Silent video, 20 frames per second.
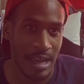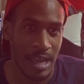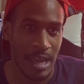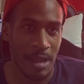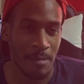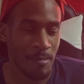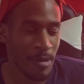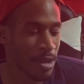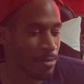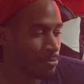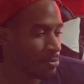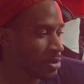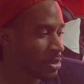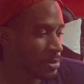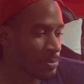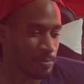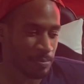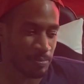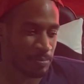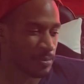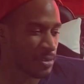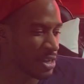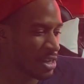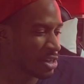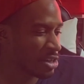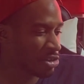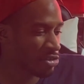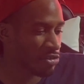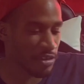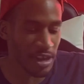It might be
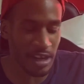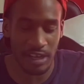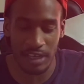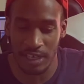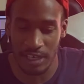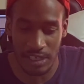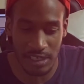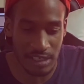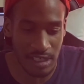integrated into